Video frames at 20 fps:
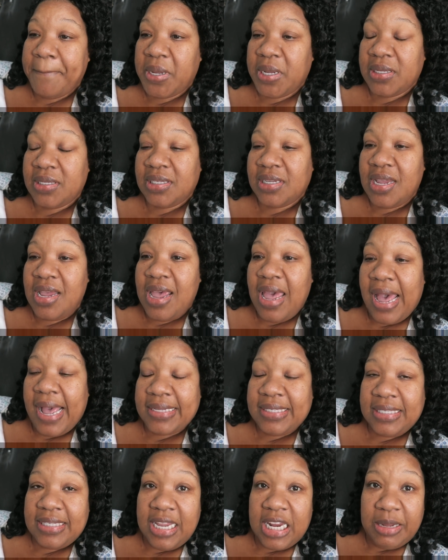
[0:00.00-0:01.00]
But
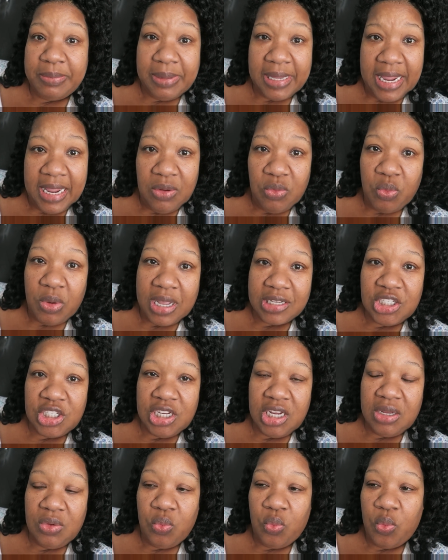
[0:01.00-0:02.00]
I stayed up late
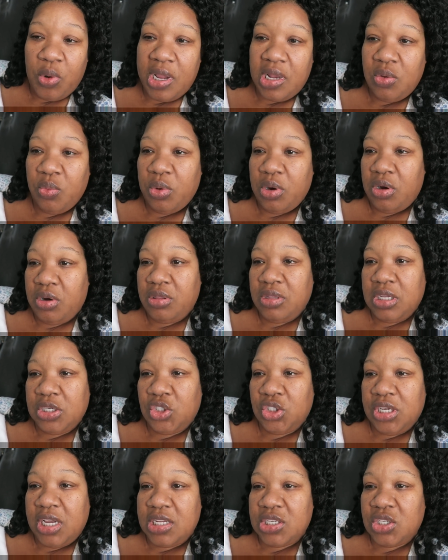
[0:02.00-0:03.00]
watching Wentworth,
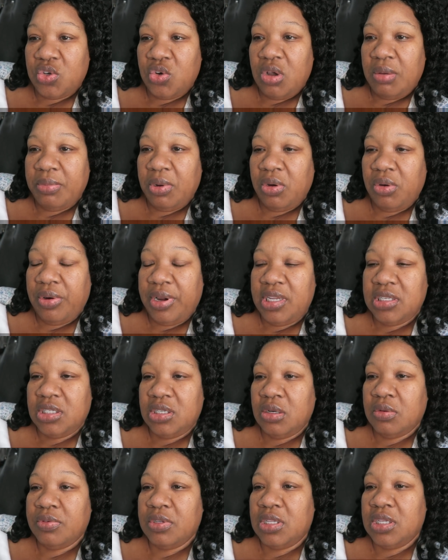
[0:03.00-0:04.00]
because you guys know I'm
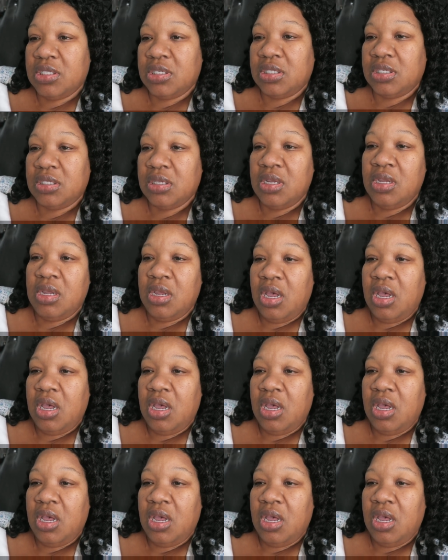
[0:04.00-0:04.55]
crazy over this.